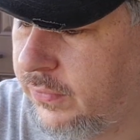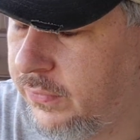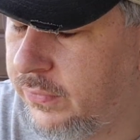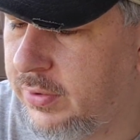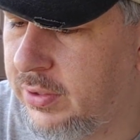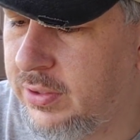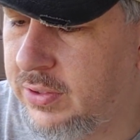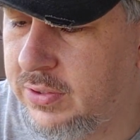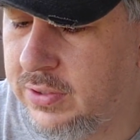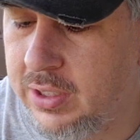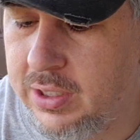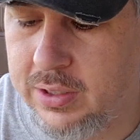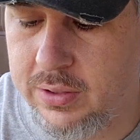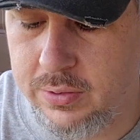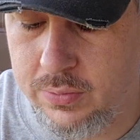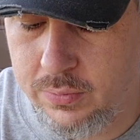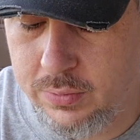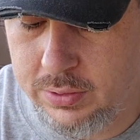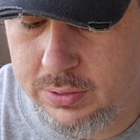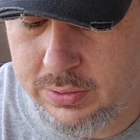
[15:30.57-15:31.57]
the silent
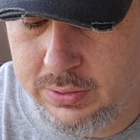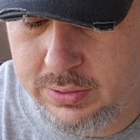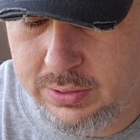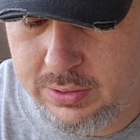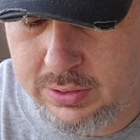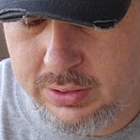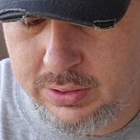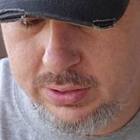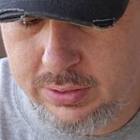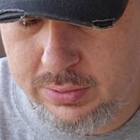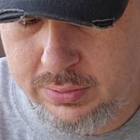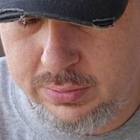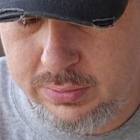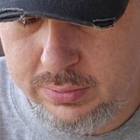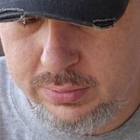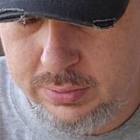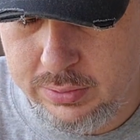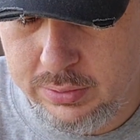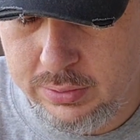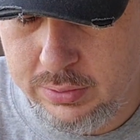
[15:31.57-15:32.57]
ones,
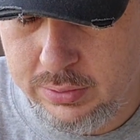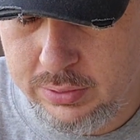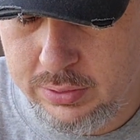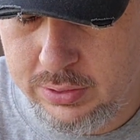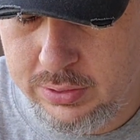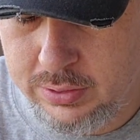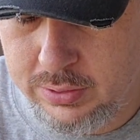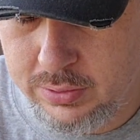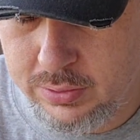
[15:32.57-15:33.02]
just the